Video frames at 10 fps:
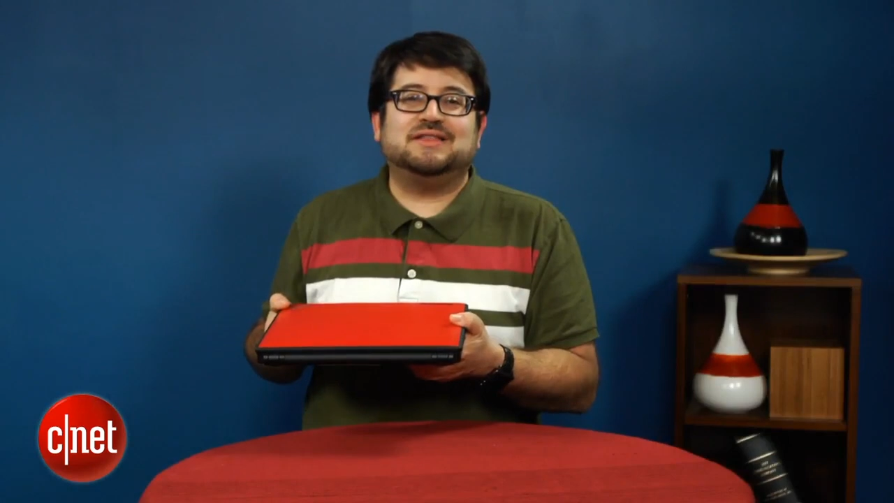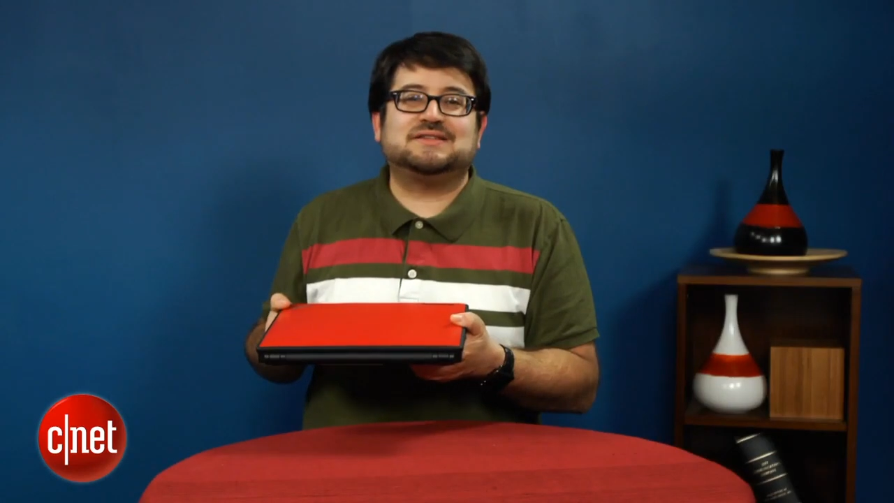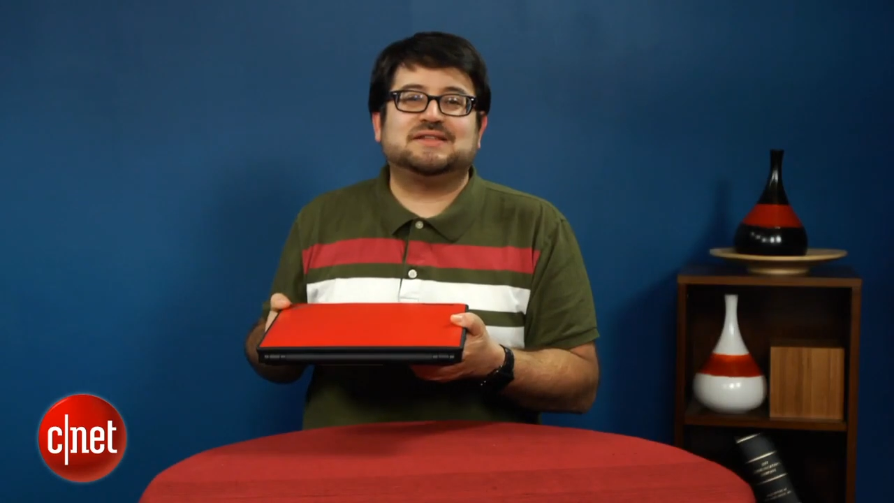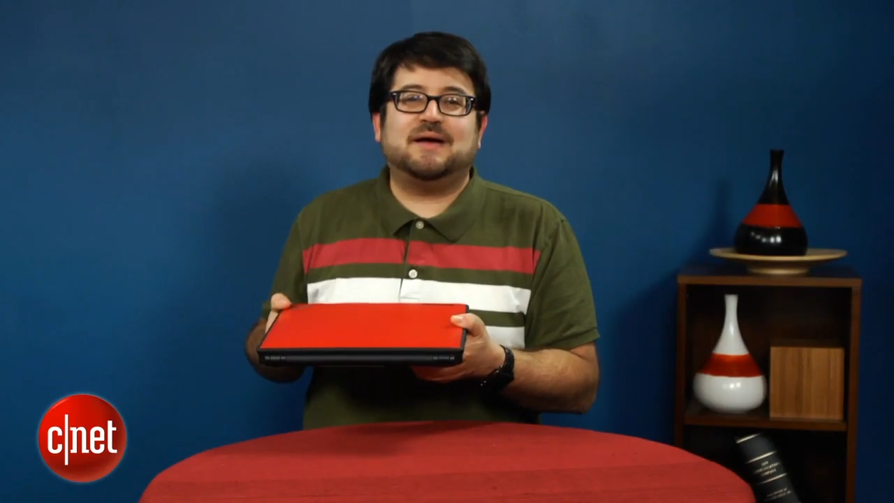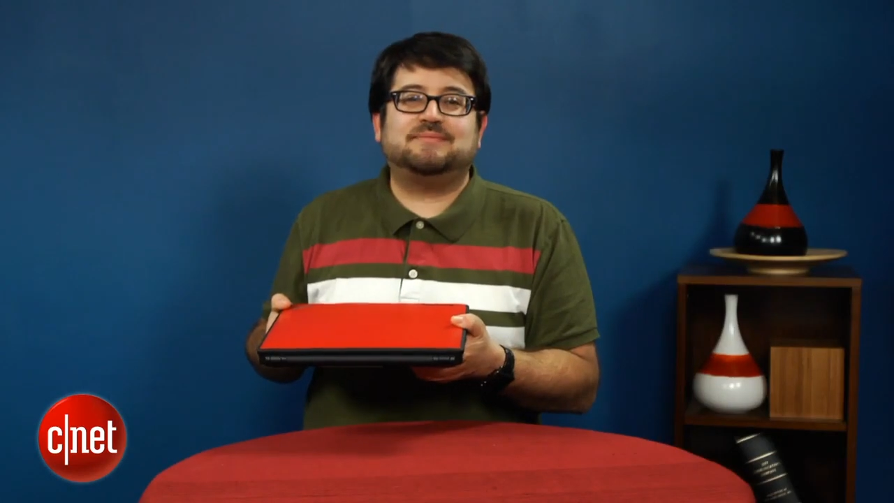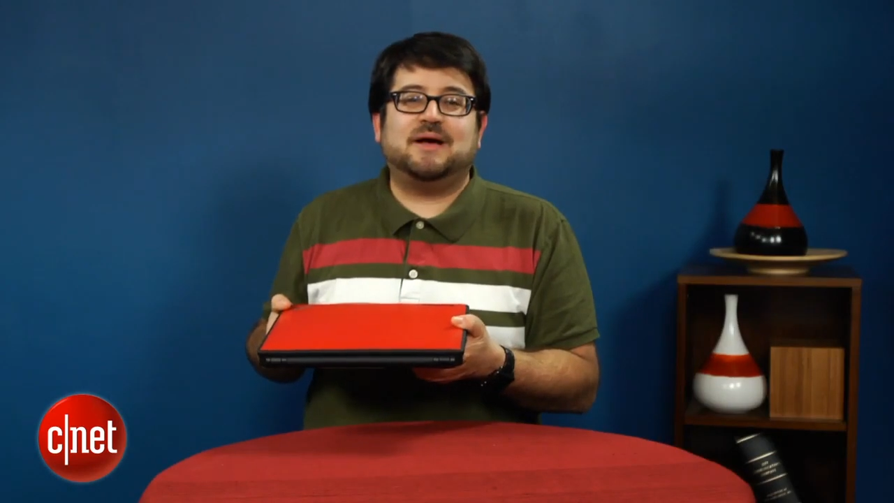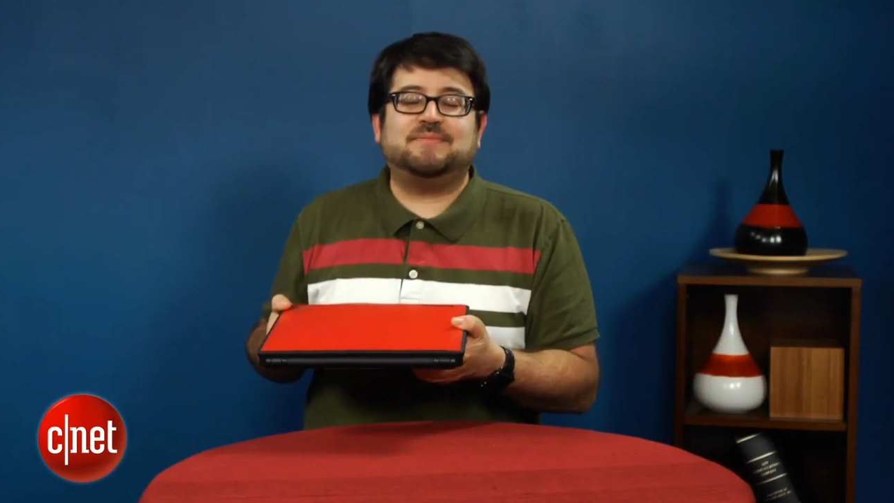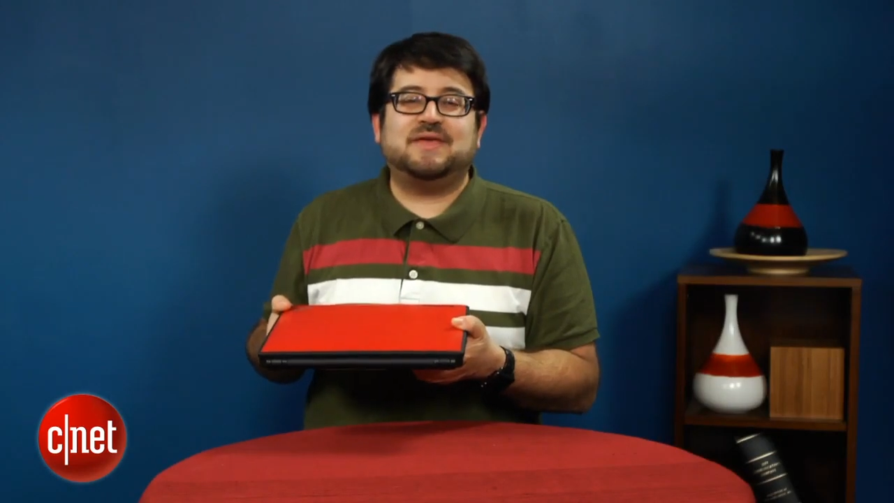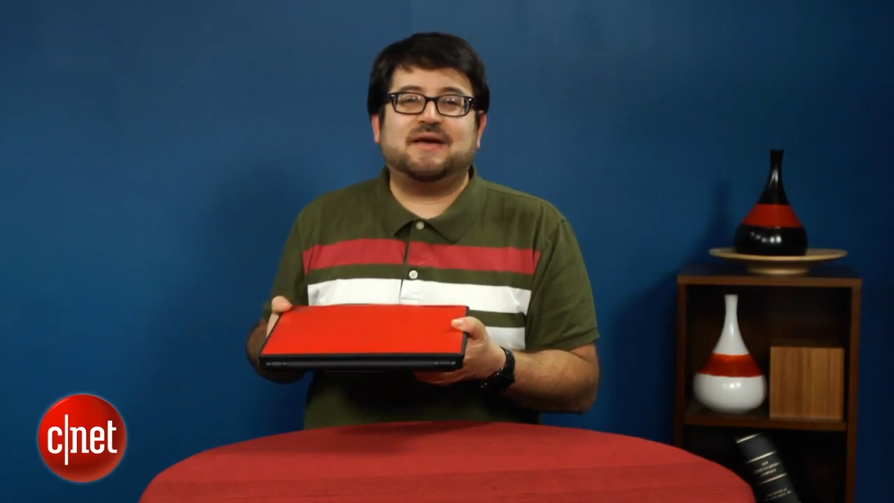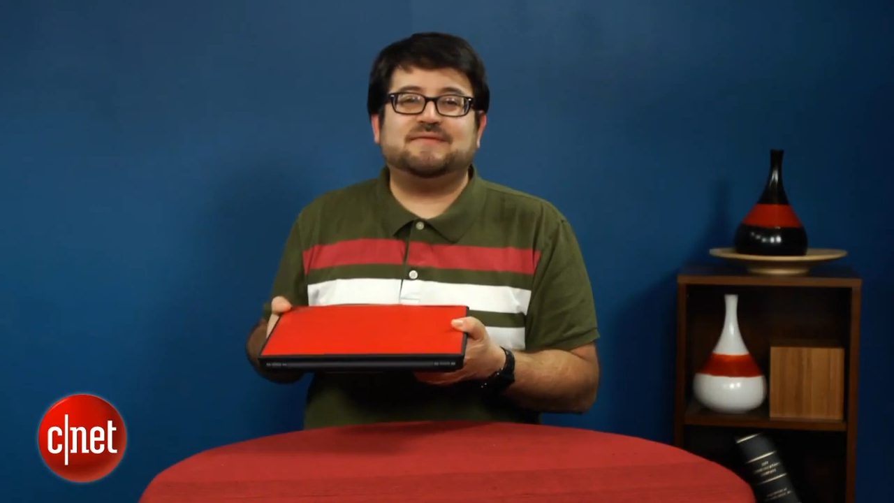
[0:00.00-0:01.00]
in this
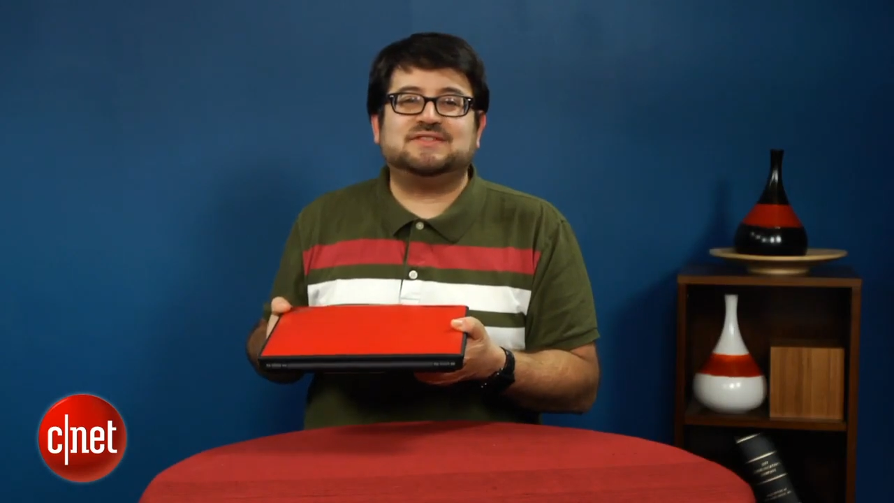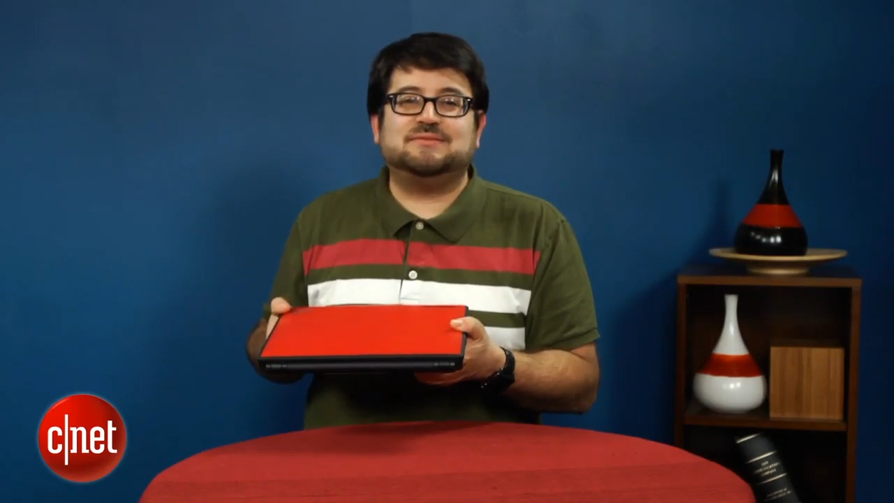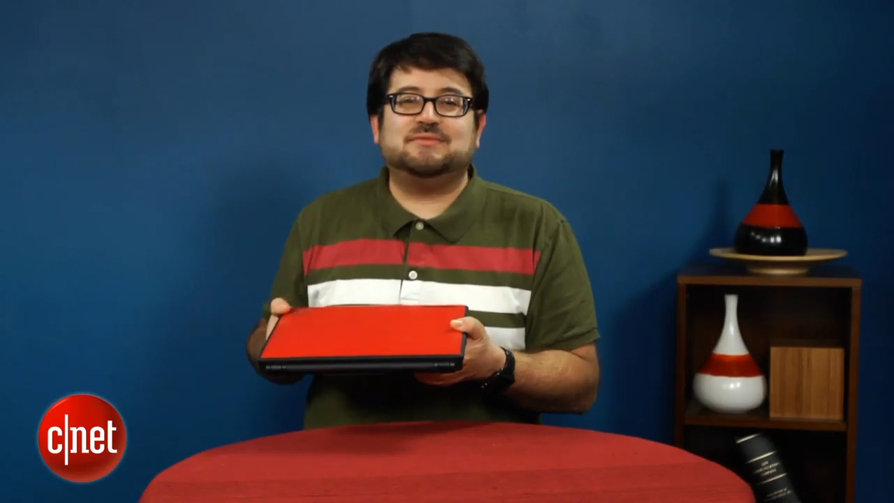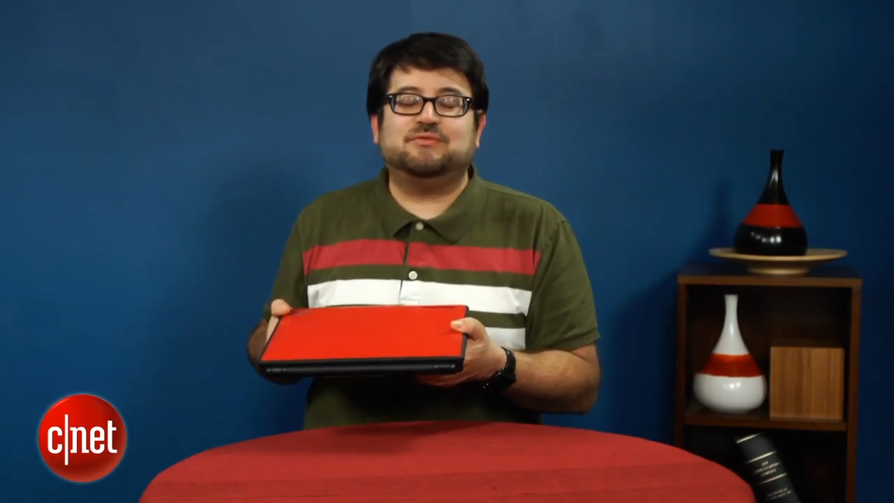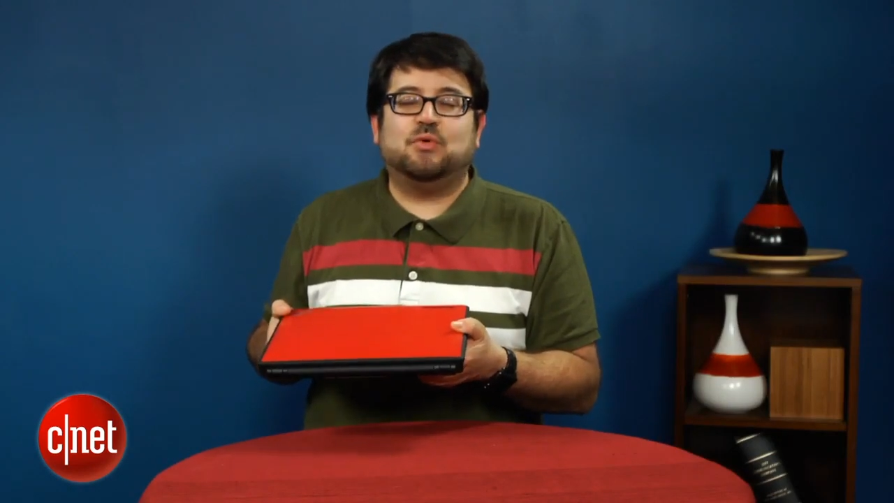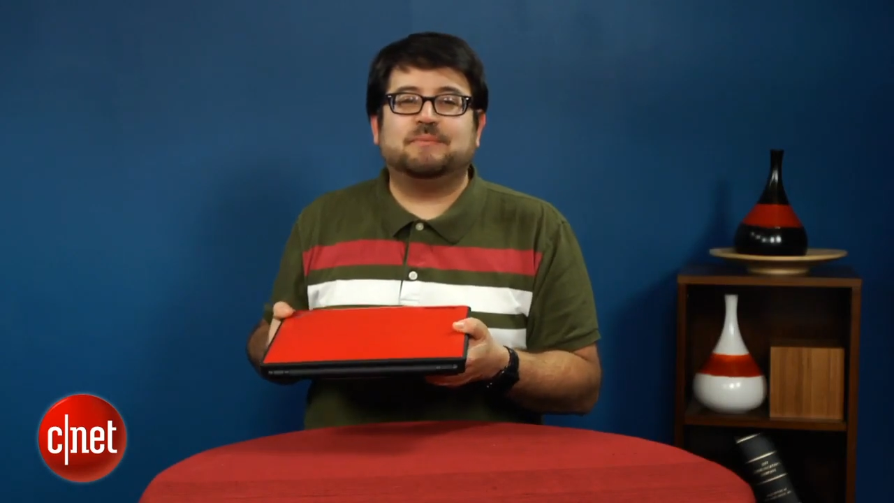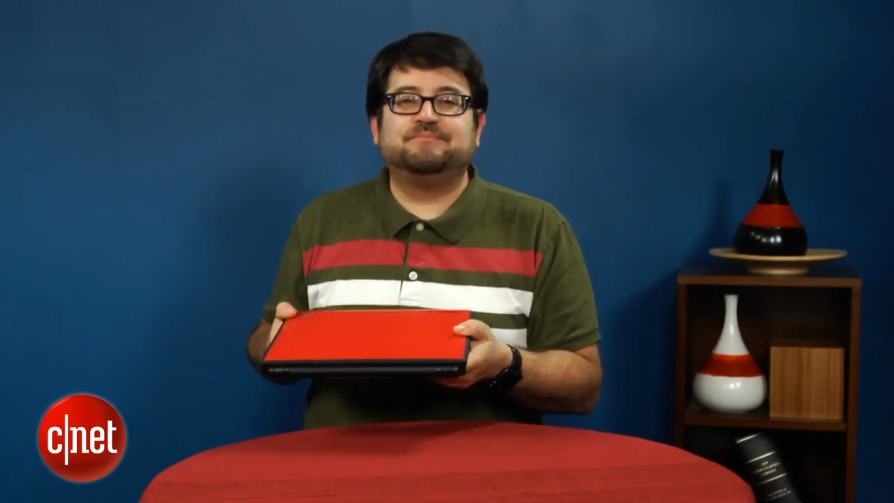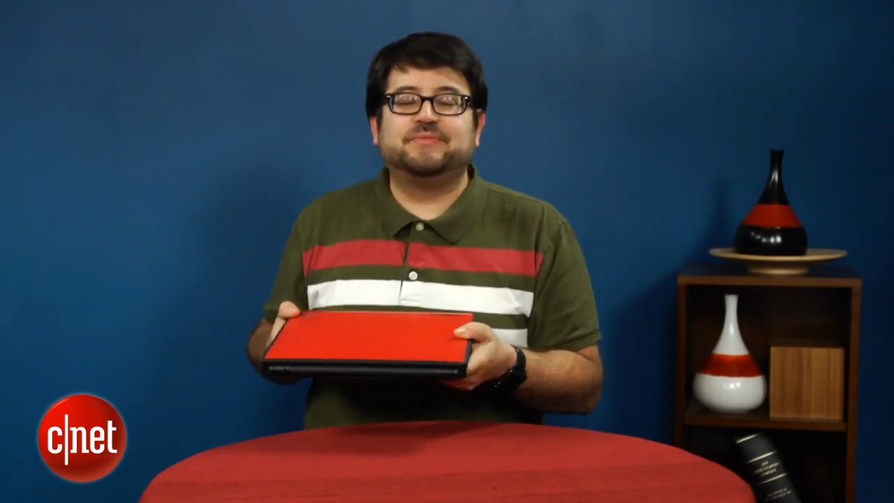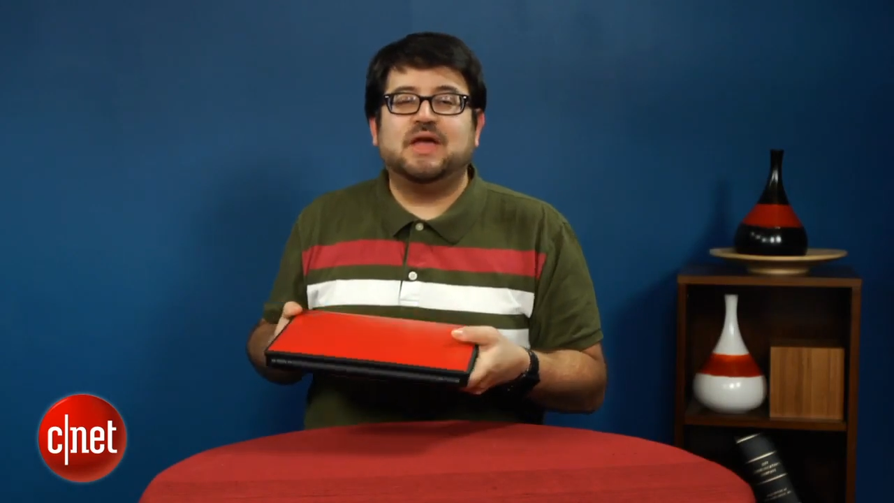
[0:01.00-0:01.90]
laptop that you haven't seen before.